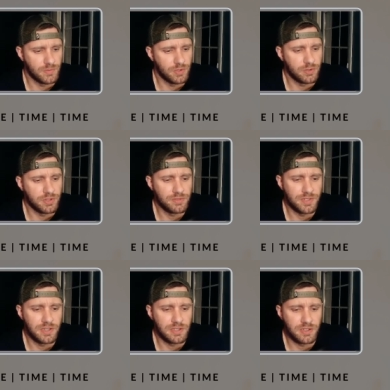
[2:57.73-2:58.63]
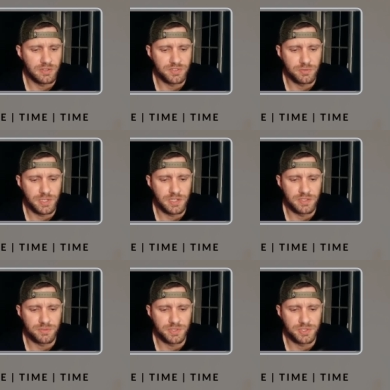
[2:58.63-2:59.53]
all your fianchetto
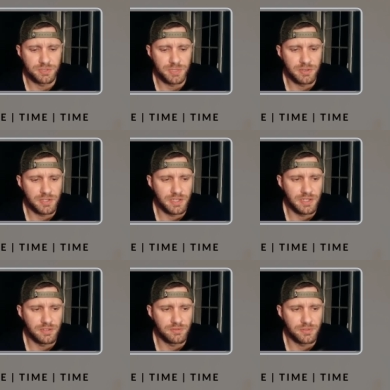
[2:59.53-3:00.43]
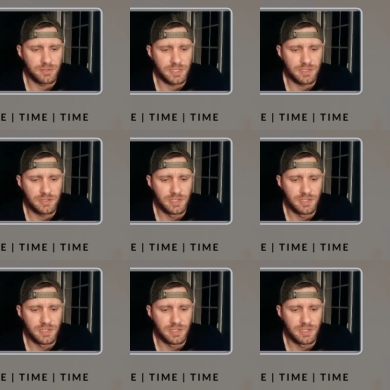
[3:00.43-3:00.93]
squares where you should be looking out for uh,